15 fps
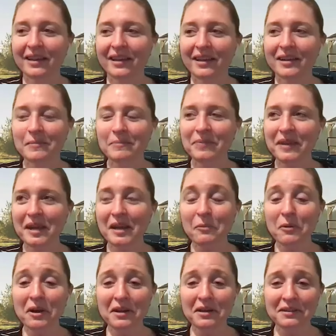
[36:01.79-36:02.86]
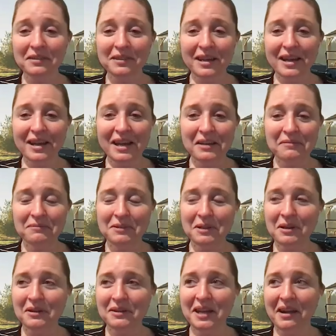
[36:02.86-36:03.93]
I want to. I have
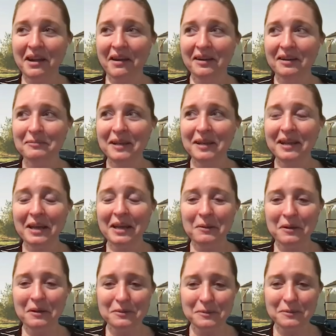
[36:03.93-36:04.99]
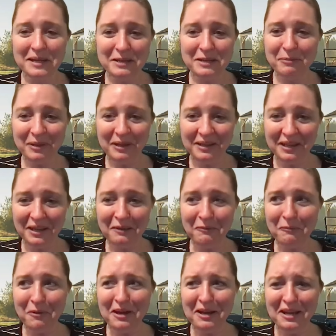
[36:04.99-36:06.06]
long hair, and I'm like, how long do I keep it? Like,
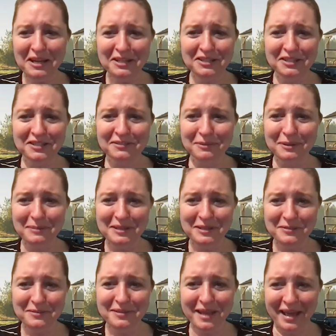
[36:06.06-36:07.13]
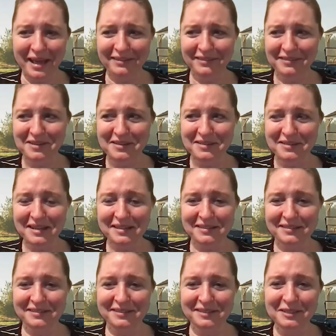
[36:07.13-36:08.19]
what age do women do that? Is that
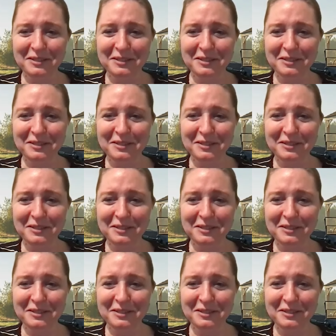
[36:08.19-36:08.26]
yeah.